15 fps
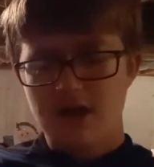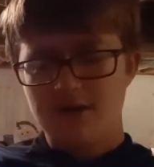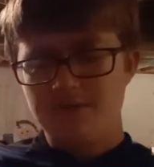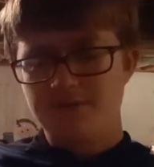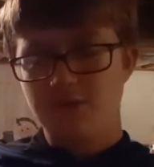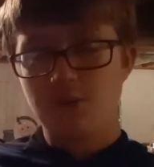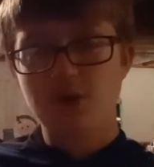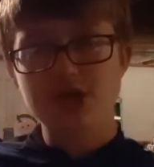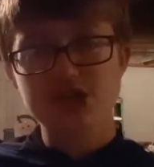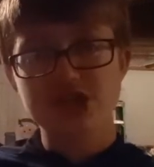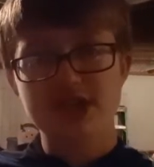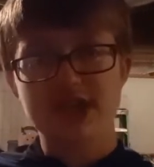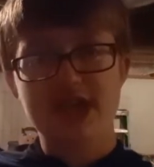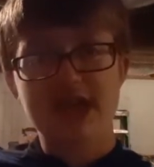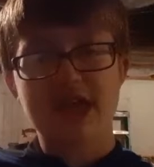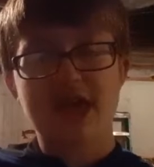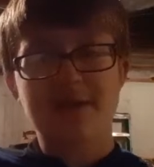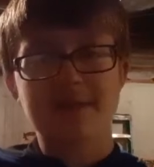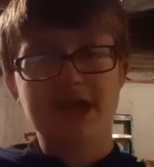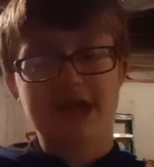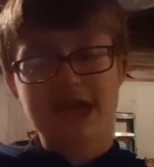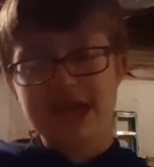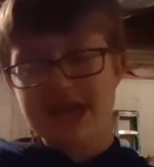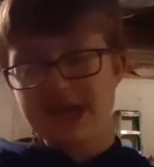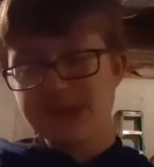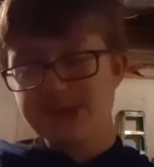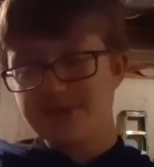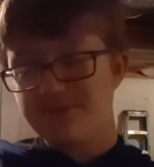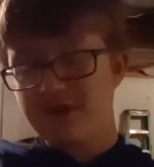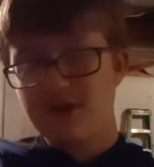For what you get, I mean, it is
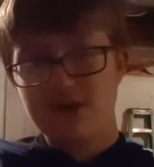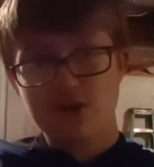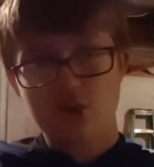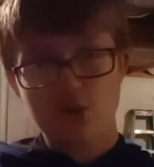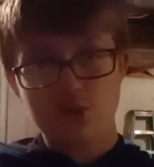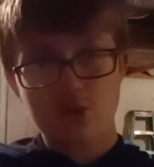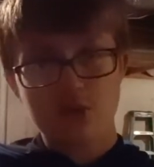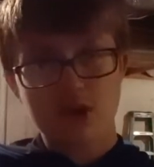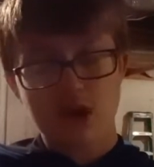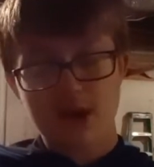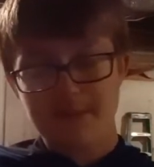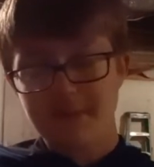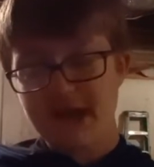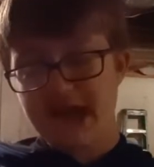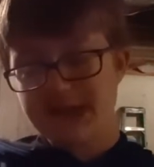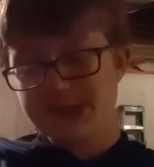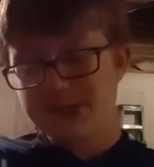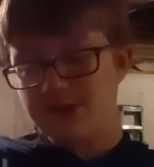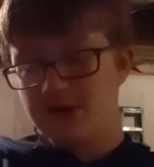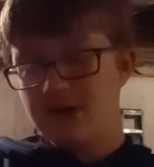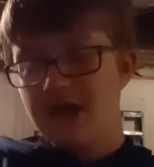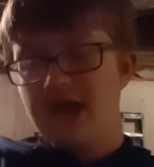a very cool blaster.